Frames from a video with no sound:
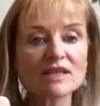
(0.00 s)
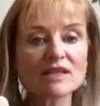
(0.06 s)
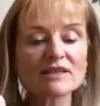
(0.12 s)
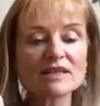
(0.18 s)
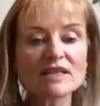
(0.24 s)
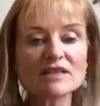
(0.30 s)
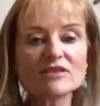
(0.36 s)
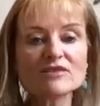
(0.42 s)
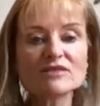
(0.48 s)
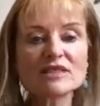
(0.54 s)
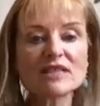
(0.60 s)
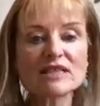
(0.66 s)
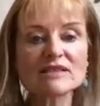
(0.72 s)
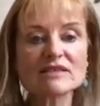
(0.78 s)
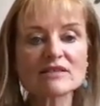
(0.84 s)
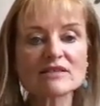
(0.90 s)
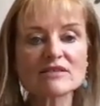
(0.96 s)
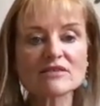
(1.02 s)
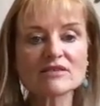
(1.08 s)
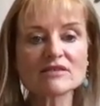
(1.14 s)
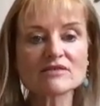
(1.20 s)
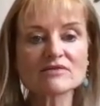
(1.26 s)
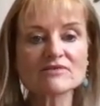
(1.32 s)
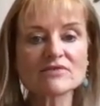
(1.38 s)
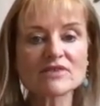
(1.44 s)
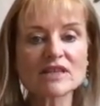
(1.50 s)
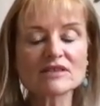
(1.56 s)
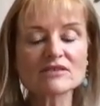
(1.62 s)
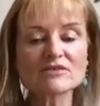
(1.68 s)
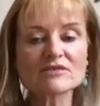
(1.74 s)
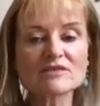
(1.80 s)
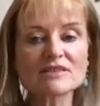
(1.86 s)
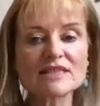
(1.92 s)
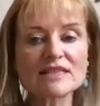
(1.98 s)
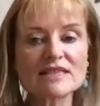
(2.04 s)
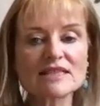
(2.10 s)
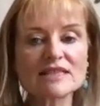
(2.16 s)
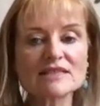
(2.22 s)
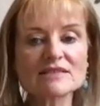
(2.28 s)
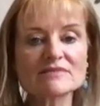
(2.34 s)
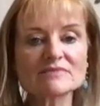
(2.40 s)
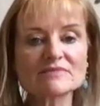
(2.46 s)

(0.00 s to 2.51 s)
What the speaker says: And then you take the third and final seed.